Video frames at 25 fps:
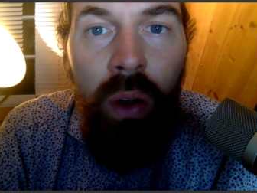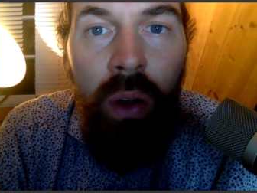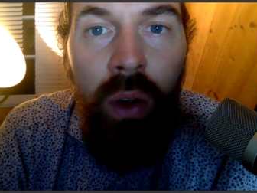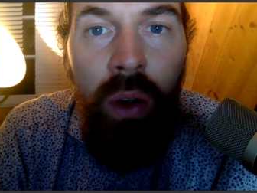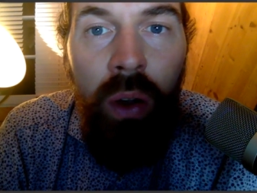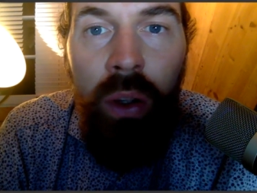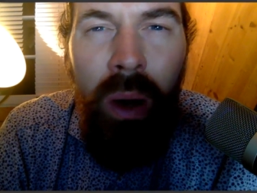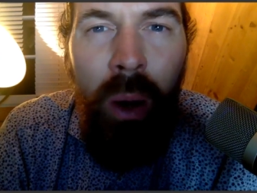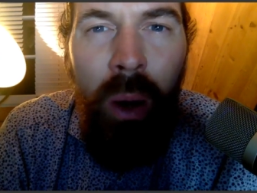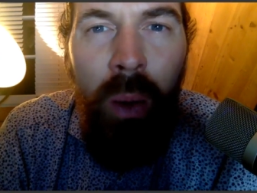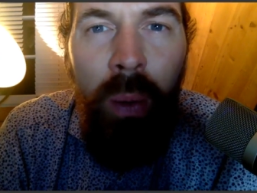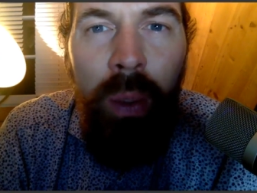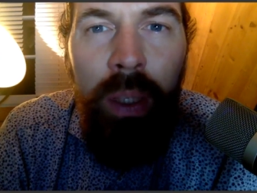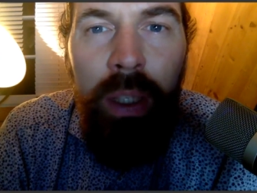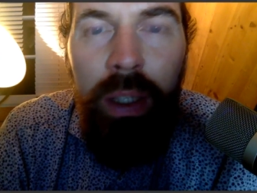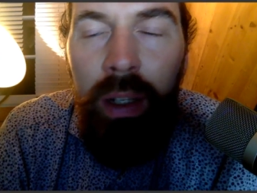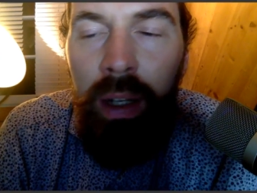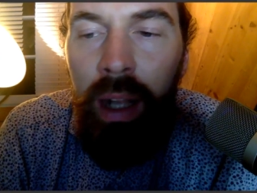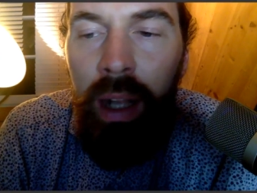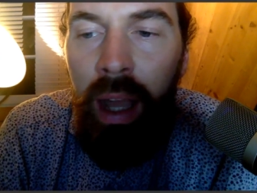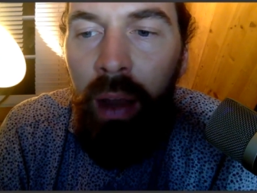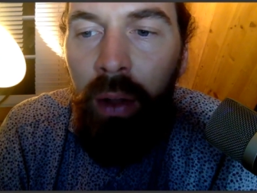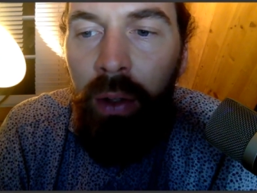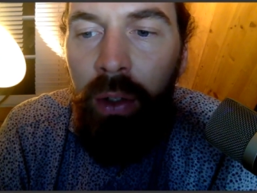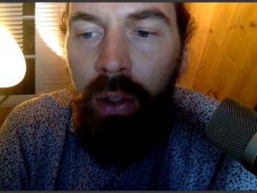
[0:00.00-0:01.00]
you are always
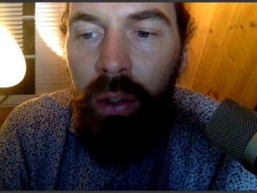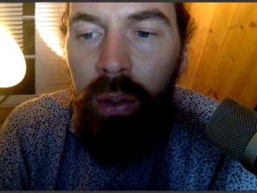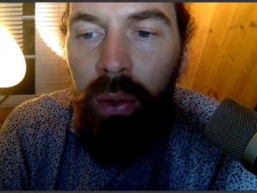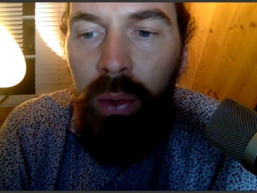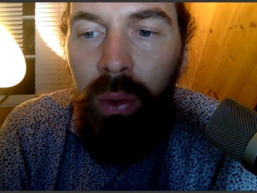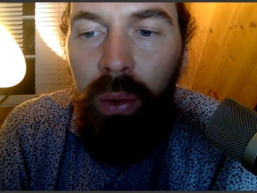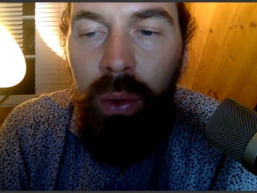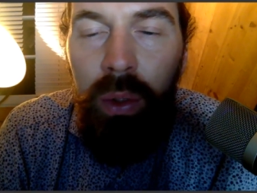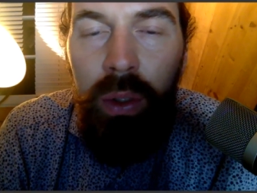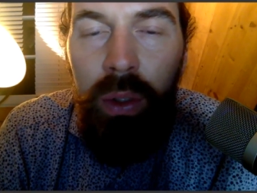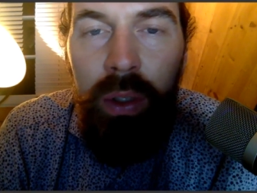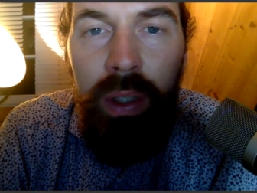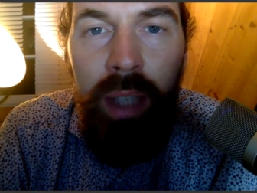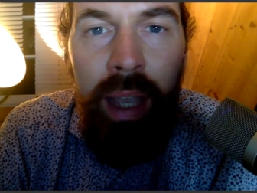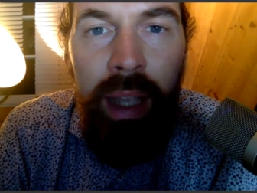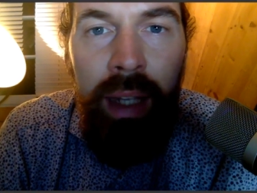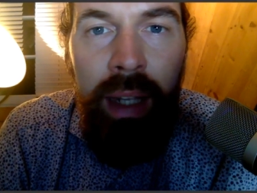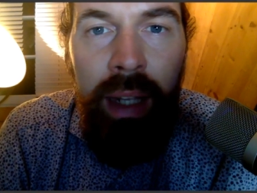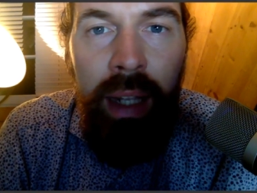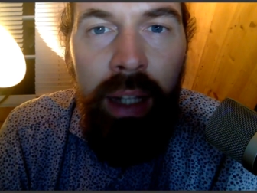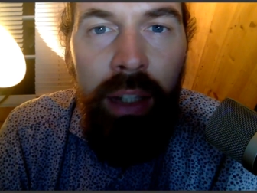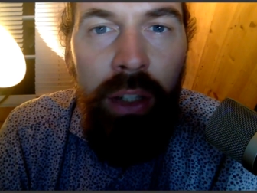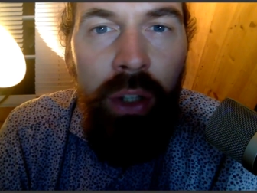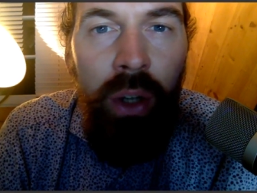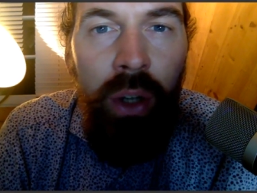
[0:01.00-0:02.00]
allowed to say
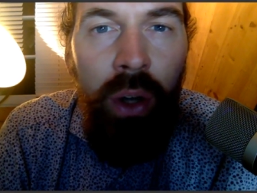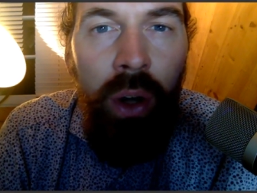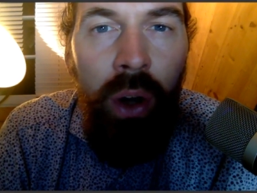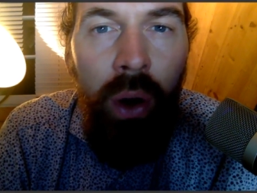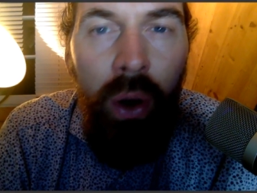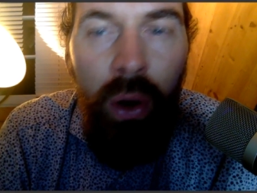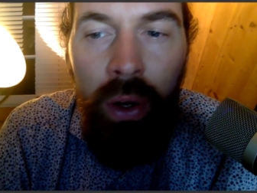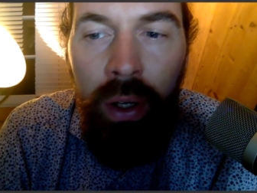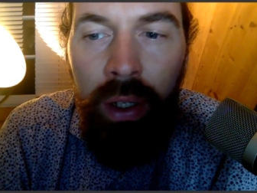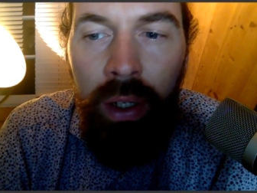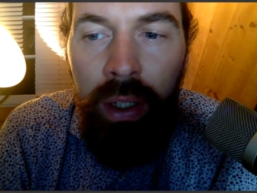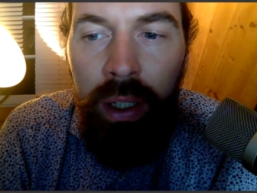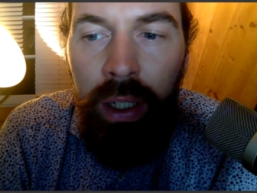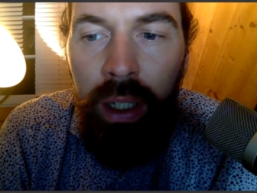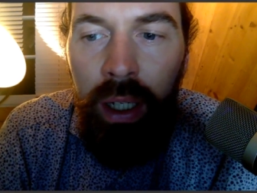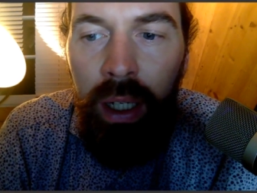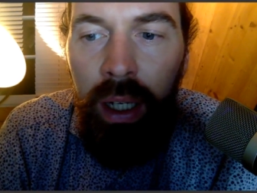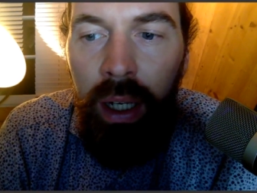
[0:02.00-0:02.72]
that you're hurt.